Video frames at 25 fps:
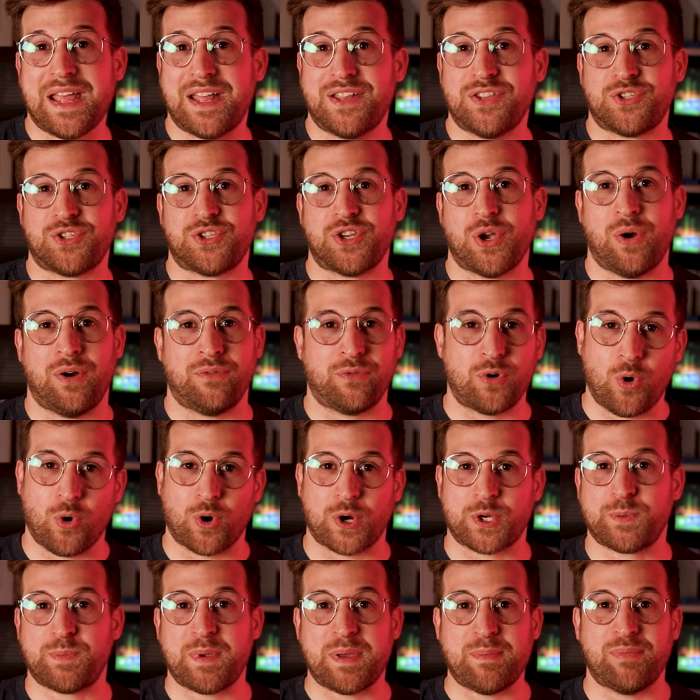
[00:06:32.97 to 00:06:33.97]
and so, of
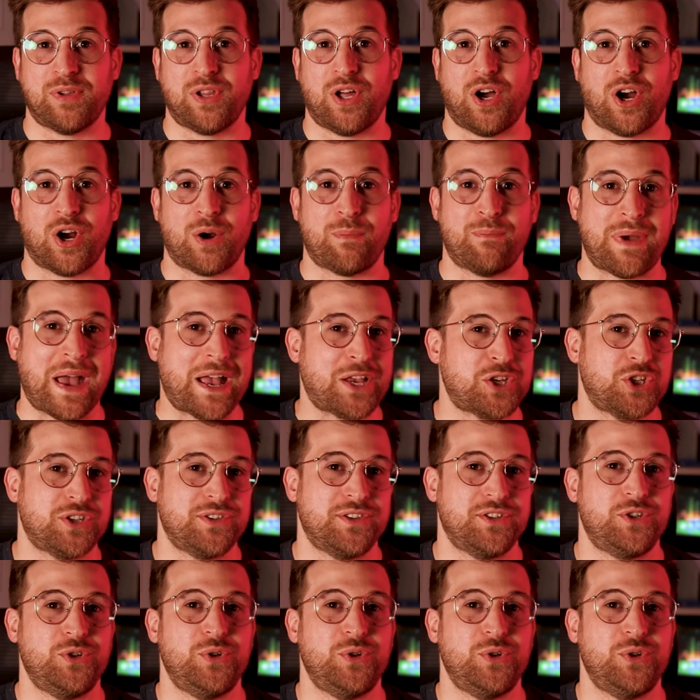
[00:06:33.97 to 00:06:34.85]
course, people are mashing the